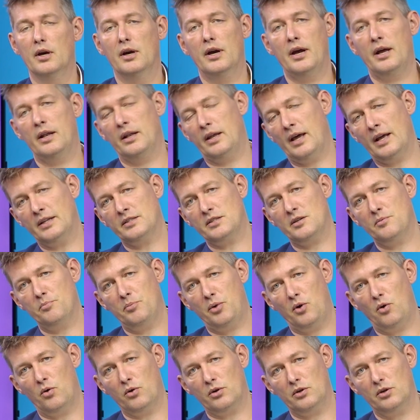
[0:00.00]
And that's
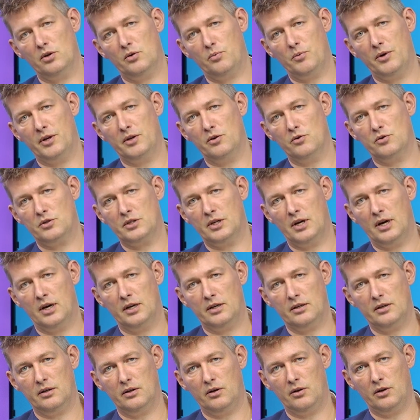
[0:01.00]
important when you
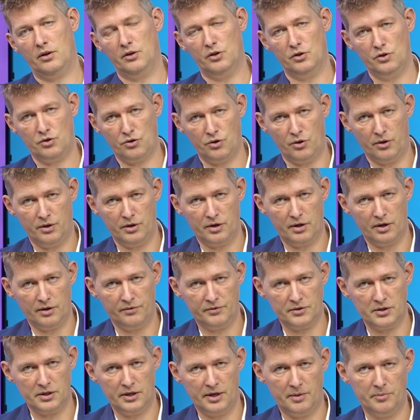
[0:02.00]
start on the journey
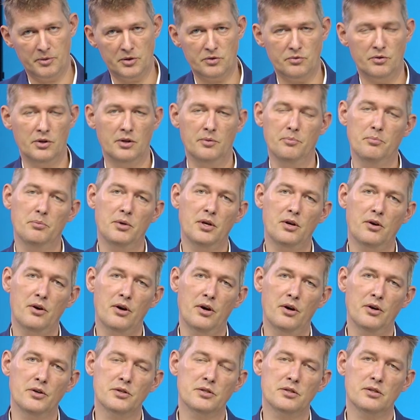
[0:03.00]
of telemetry,
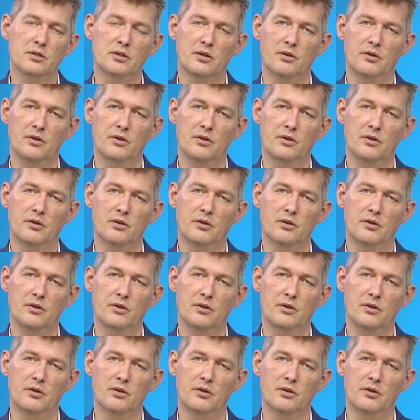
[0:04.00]
because